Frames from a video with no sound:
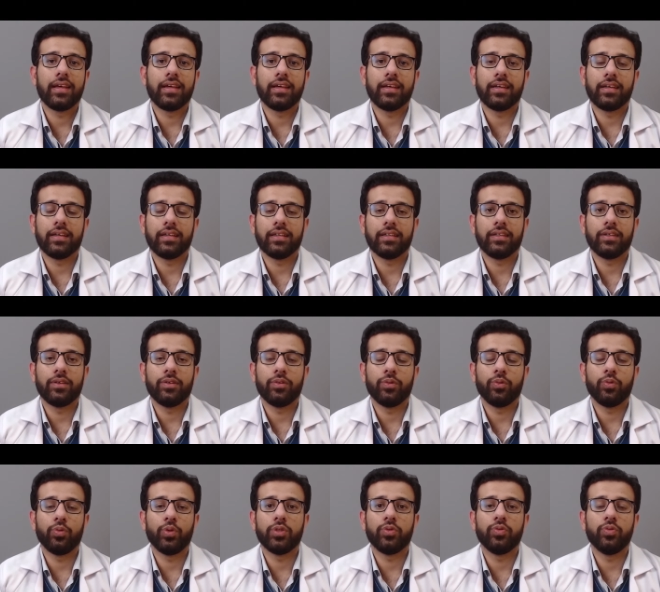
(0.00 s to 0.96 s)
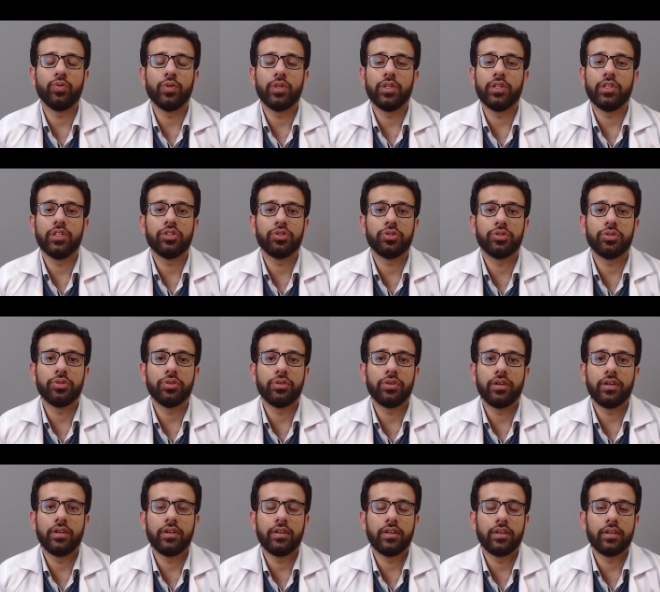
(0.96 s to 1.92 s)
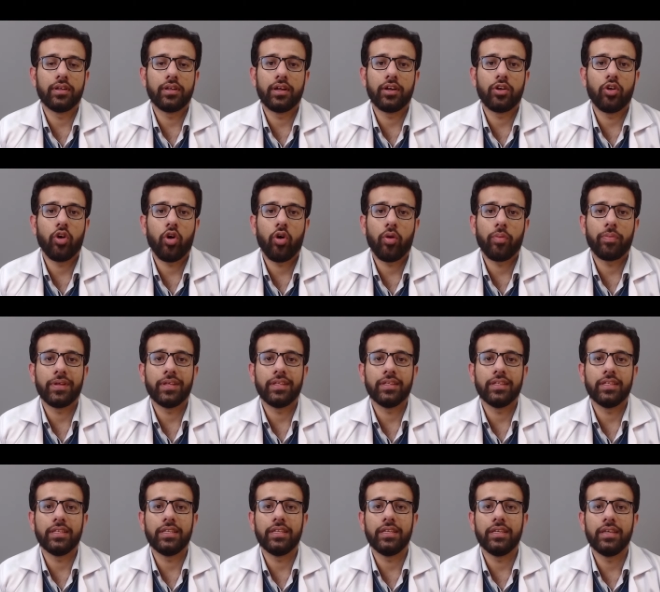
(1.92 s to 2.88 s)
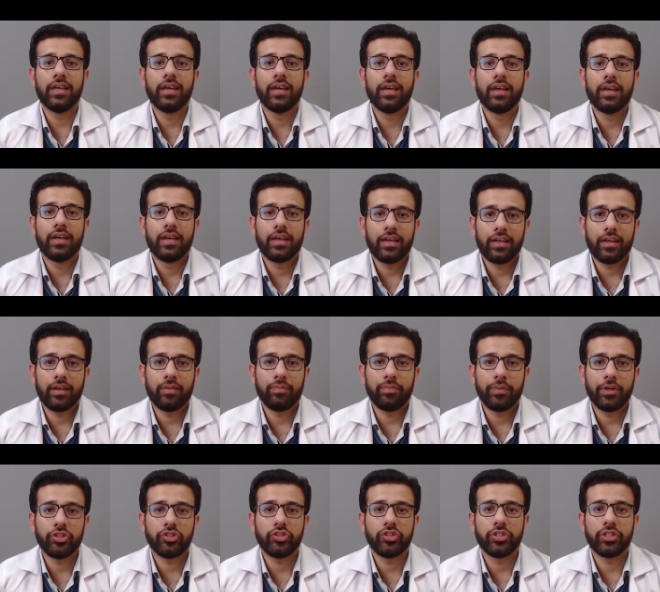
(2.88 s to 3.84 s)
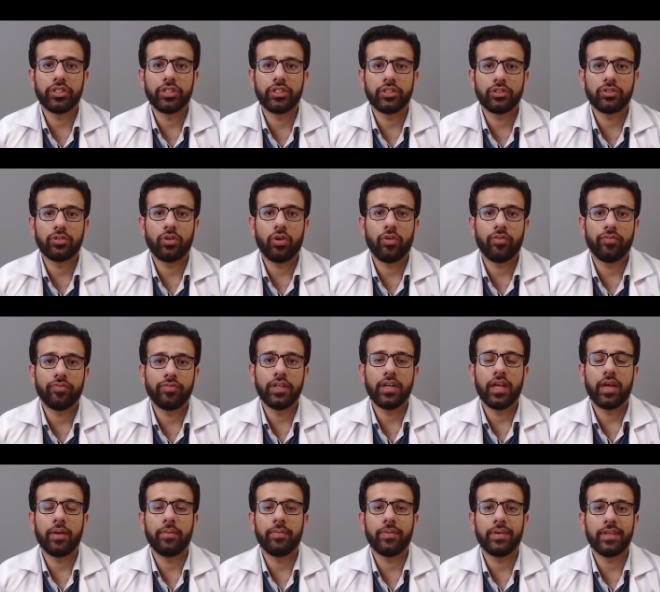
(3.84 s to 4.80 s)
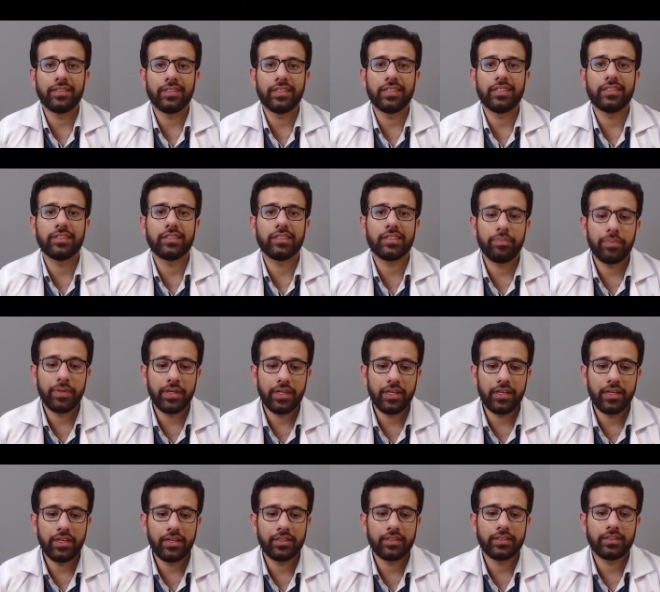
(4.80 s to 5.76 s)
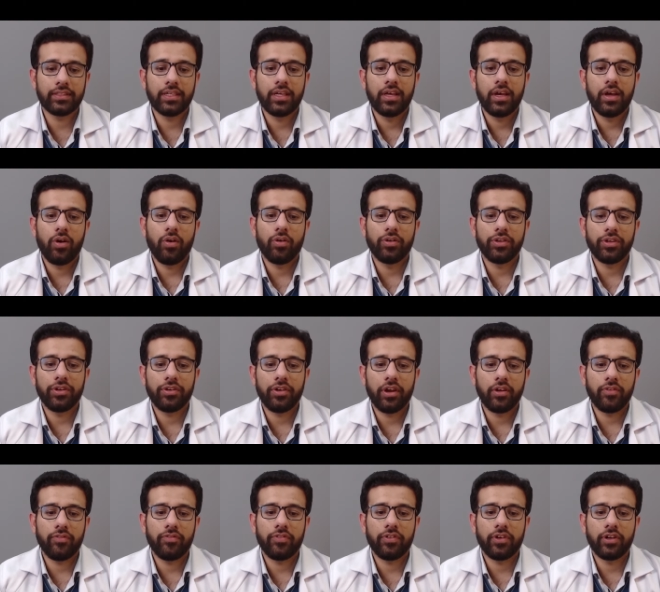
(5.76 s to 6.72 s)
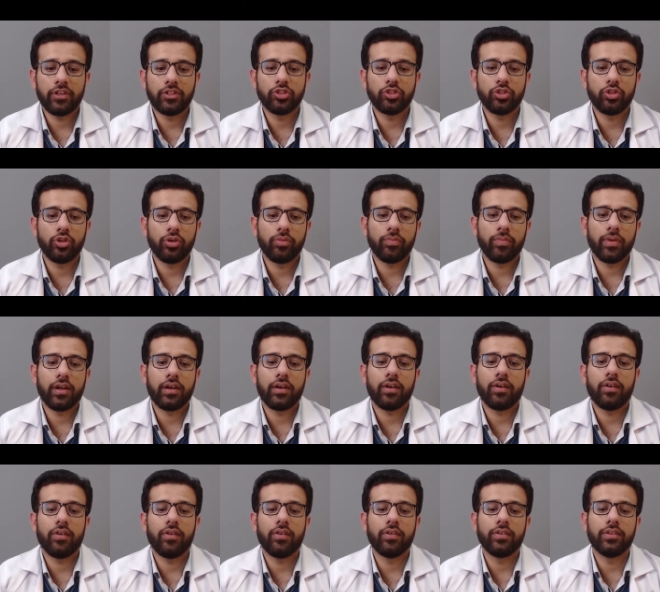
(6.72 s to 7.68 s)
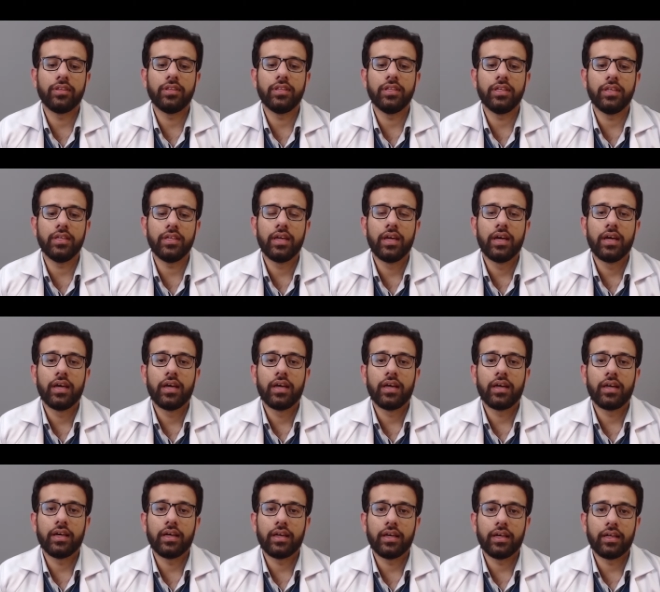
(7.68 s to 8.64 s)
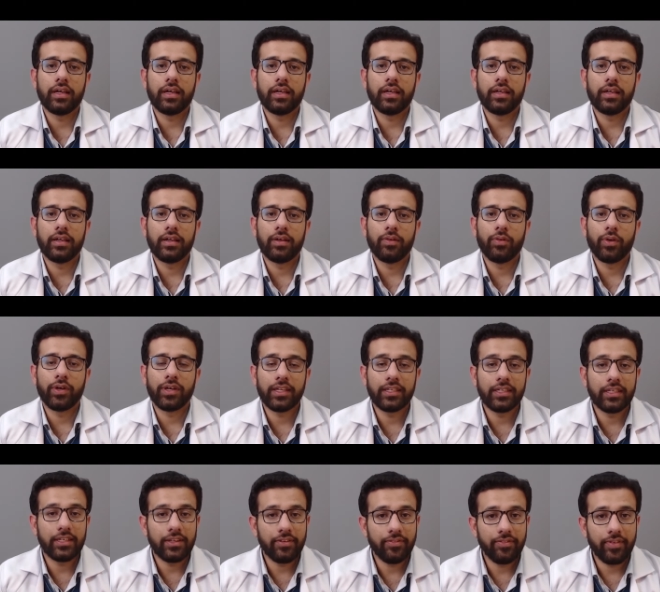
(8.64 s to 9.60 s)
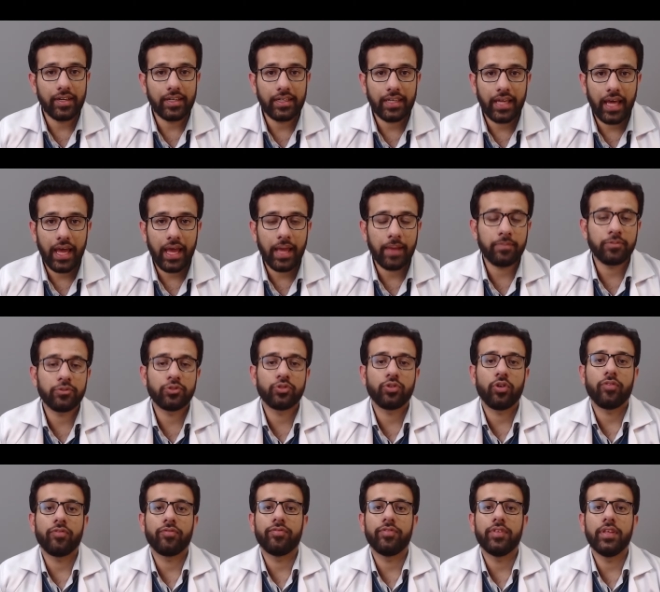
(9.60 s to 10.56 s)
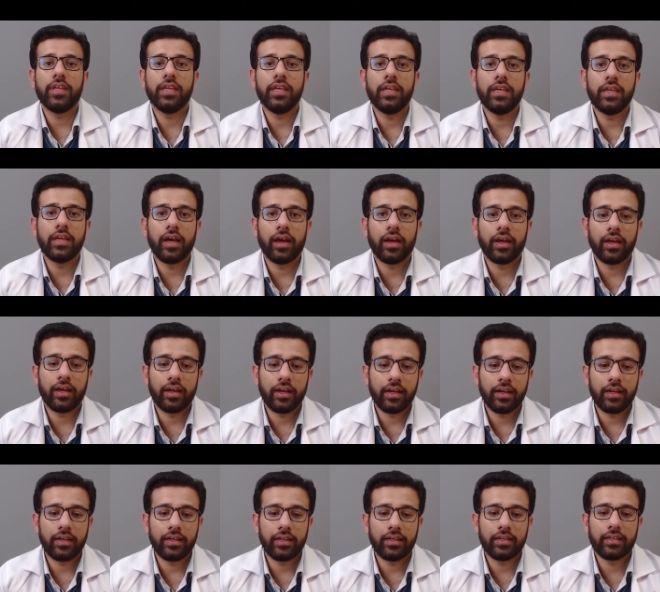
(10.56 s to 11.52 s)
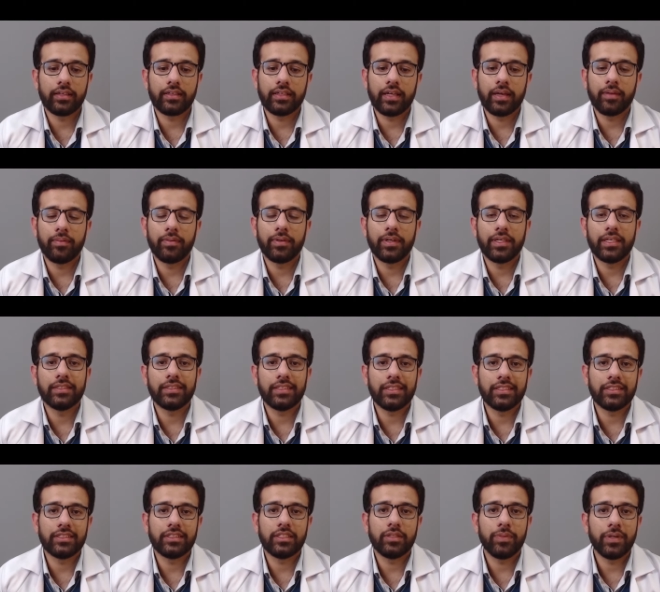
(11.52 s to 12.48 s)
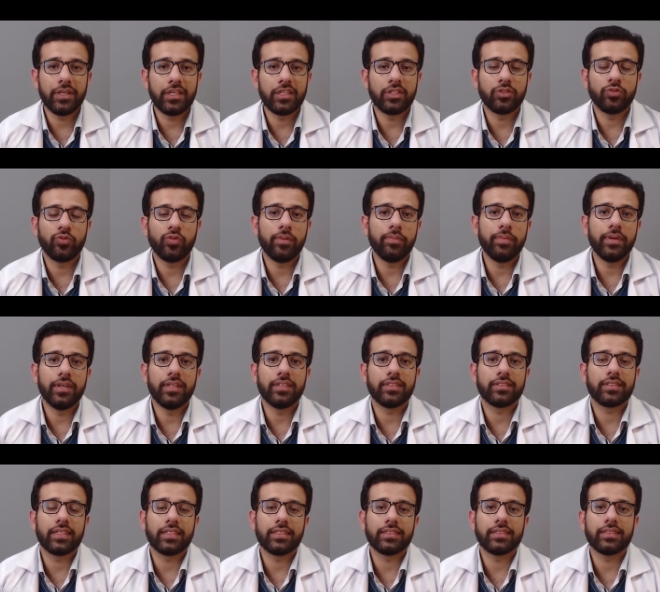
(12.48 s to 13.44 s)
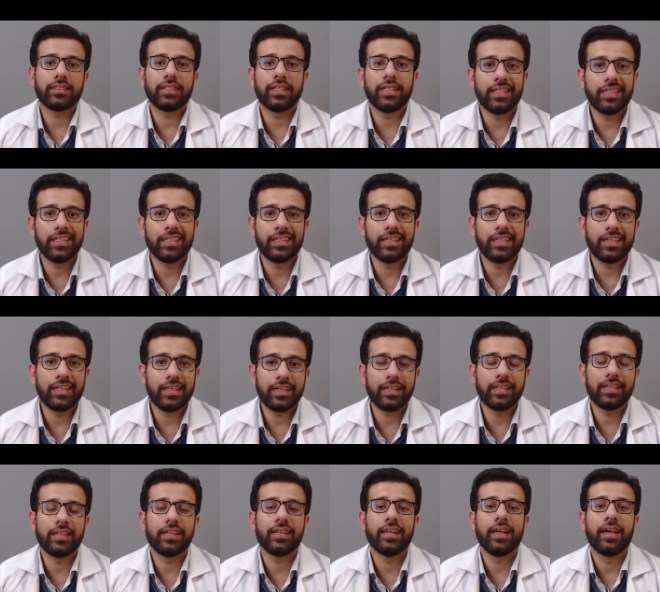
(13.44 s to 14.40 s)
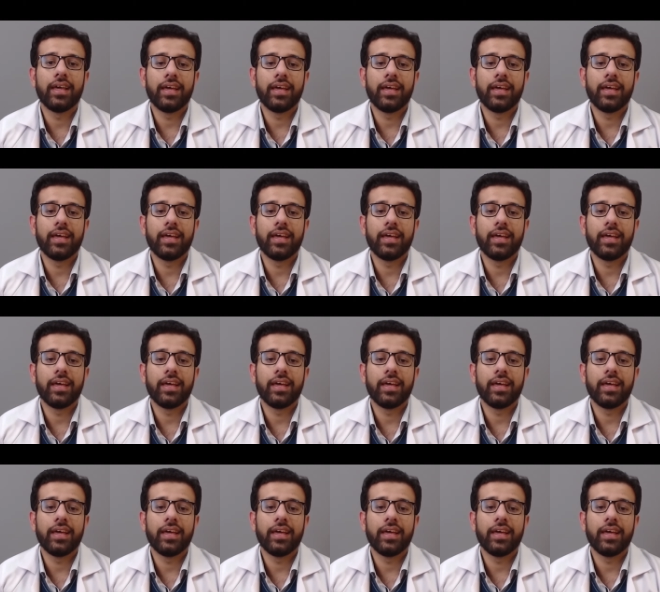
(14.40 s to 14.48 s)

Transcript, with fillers: uh, which we should uh, adopt in the uh, patients of the diabetes insipidus or the craniopharyngioma, or the uh, what are the different types of the uh, diabetes insipidus will be discussed in detail